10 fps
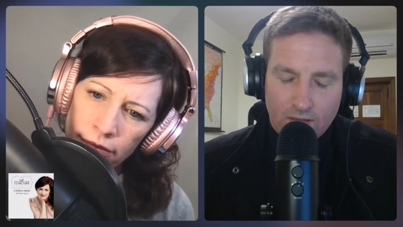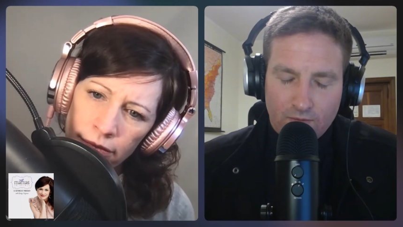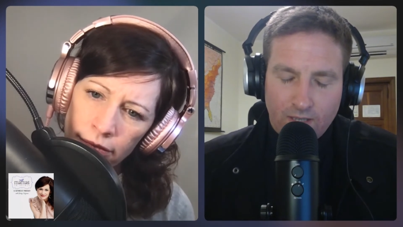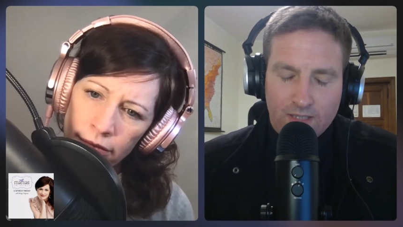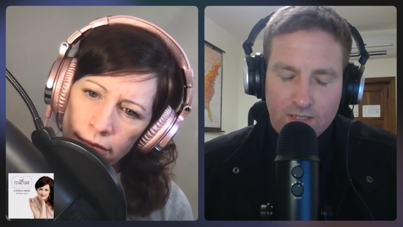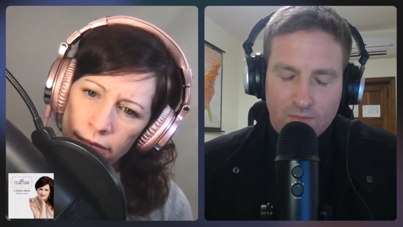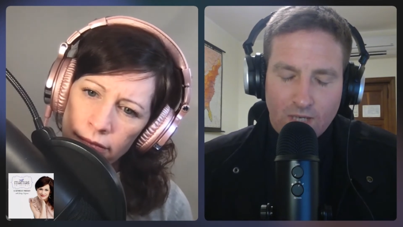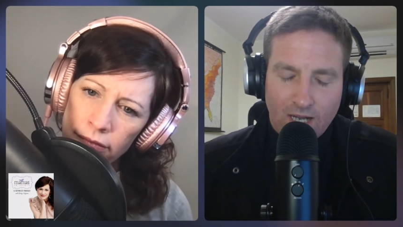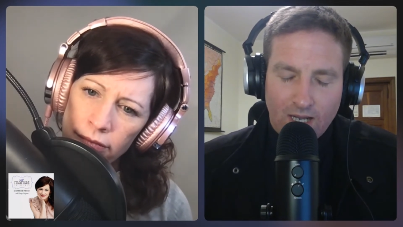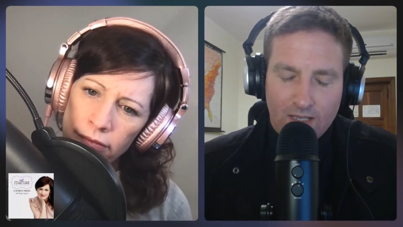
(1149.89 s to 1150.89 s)
Speaker 1: affected
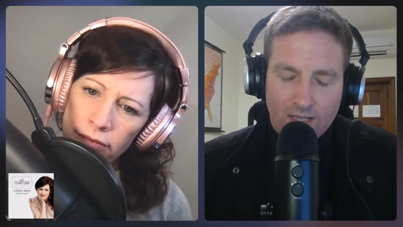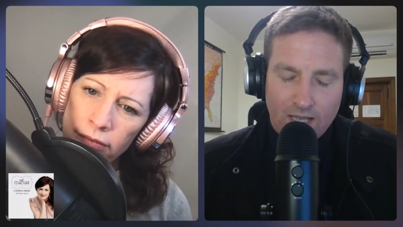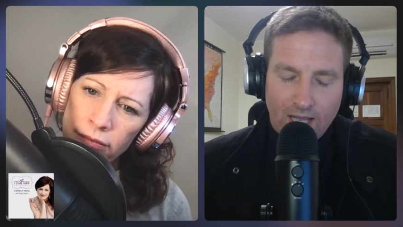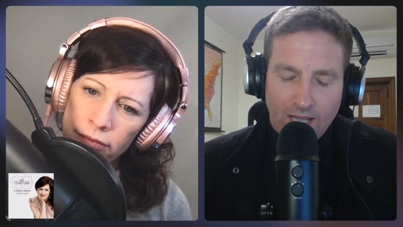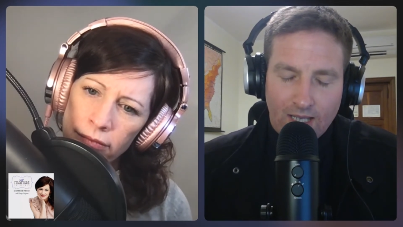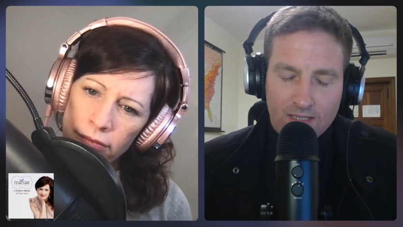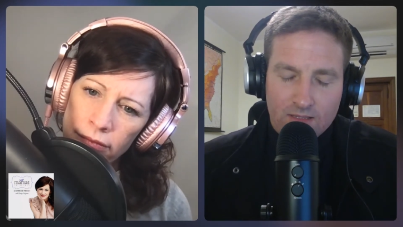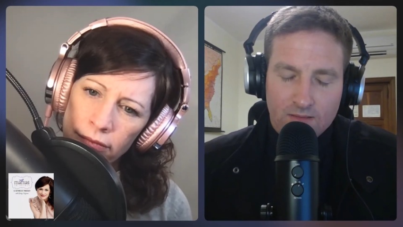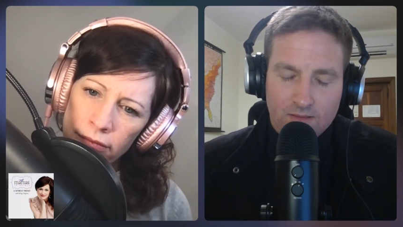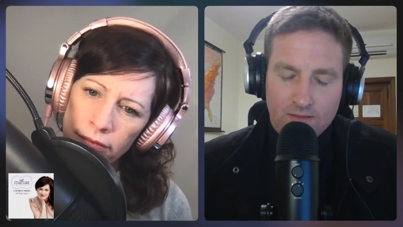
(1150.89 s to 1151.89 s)
by
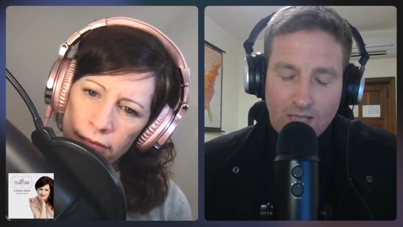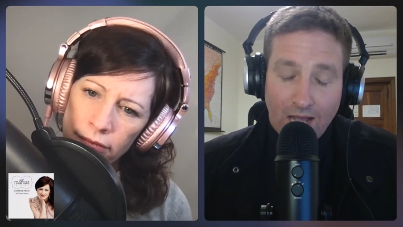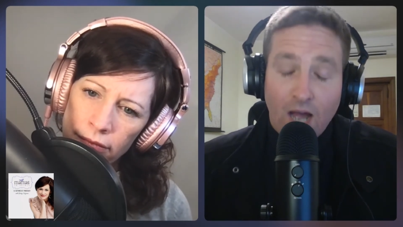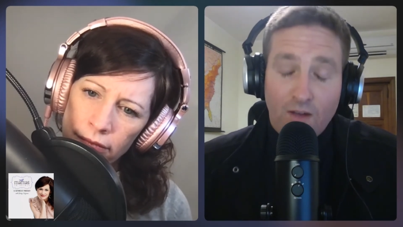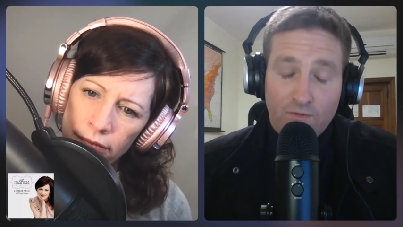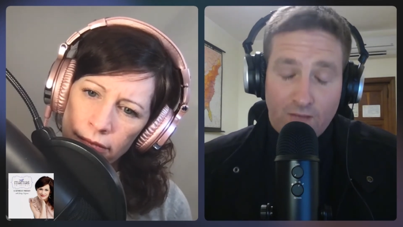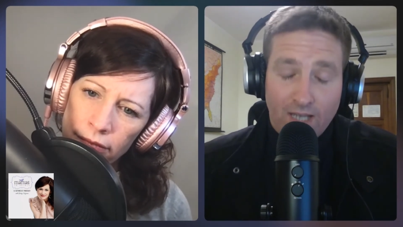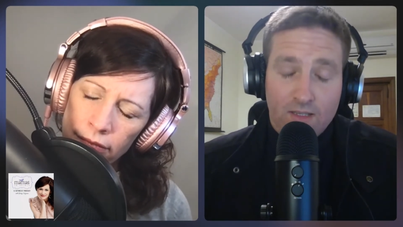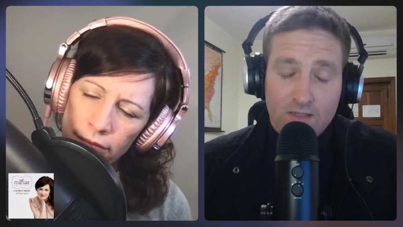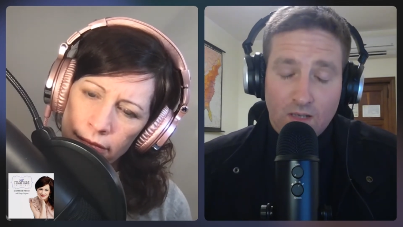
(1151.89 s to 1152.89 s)
and
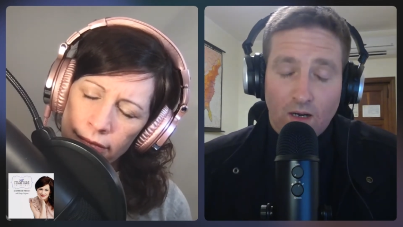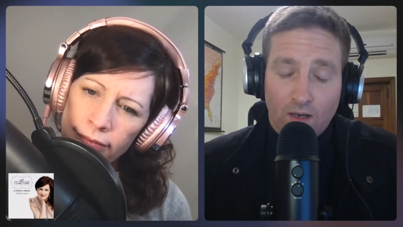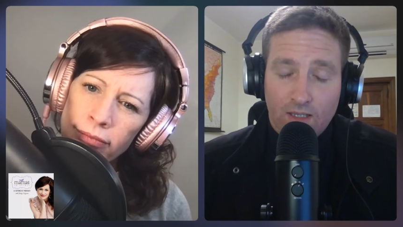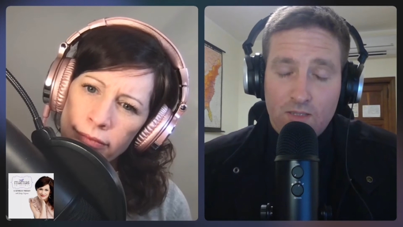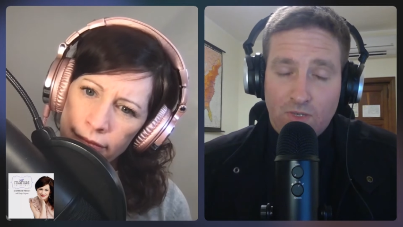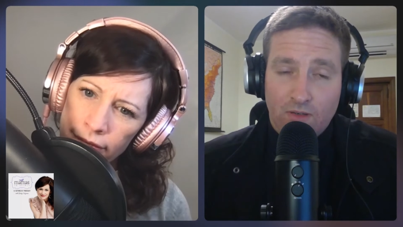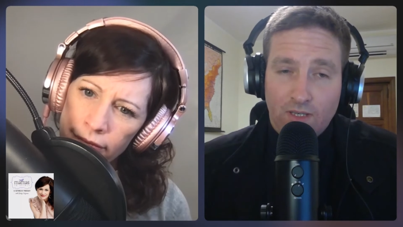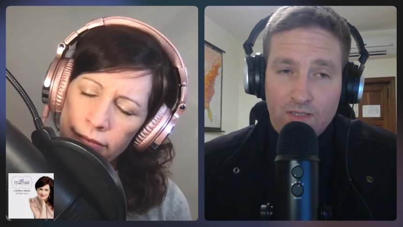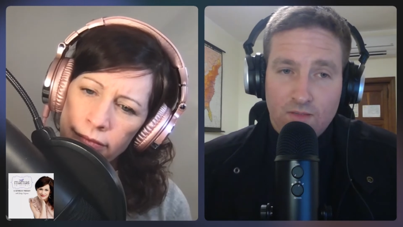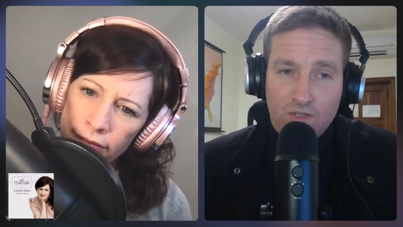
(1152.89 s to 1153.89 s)
affects our
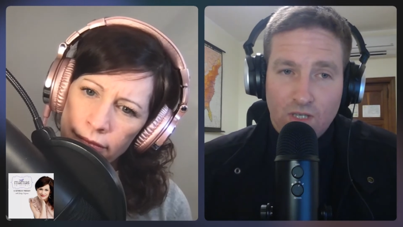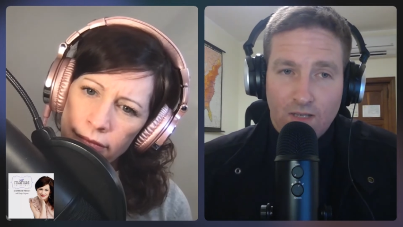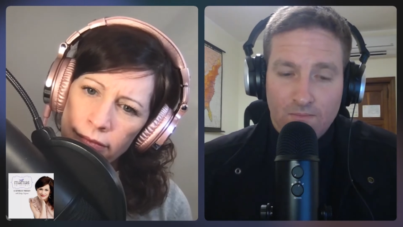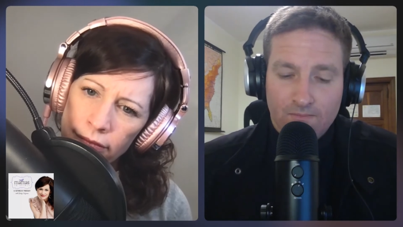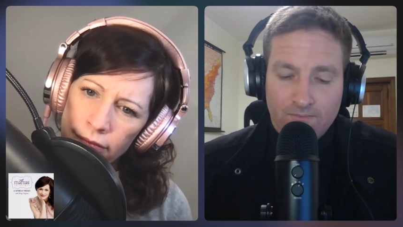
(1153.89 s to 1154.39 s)
experience of shame.